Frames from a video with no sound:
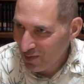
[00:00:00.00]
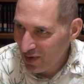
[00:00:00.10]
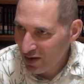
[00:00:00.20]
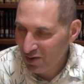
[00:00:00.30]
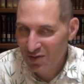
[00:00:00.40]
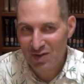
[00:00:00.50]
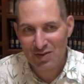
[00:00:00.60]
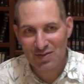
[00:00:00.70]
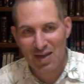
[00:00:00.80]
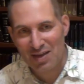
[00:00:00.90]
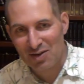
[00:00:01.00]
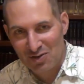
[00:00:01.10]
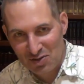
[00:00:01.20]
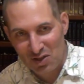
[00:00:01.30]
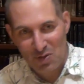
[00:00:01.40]
Right? I don't think he's saying,
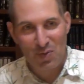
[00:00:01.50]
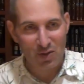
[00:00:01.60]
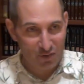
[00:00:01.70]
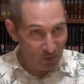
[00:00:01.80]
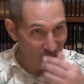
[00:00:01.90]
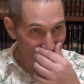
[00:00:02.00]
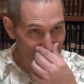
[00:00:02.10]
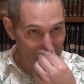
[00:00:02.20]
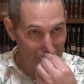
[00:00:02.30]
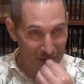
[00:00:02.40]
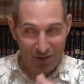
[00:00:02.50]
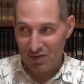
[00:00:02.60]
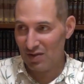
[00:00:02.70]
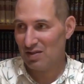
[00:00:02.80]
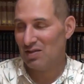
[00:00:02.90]
sleep on the floor. I
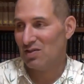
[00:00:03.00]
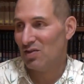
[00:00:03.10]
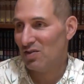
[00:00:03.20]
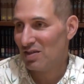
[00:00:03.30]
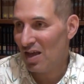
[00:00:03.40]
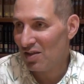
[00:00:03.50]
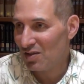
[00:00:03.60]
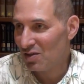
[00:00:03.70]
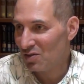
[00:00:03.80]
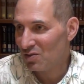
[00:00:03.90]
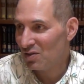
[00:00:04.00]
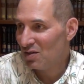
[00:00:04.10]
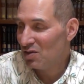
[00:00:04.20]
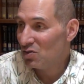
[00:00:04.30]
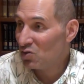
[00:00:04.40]
don't think he's necessarily telling you,
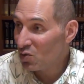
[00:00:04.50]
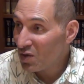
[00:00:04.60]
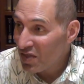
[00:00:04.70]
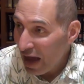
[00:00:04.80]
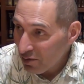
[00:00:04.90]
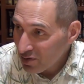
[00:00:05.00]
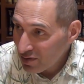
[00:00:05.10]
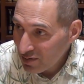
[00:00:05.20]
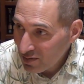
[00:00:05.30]
do without.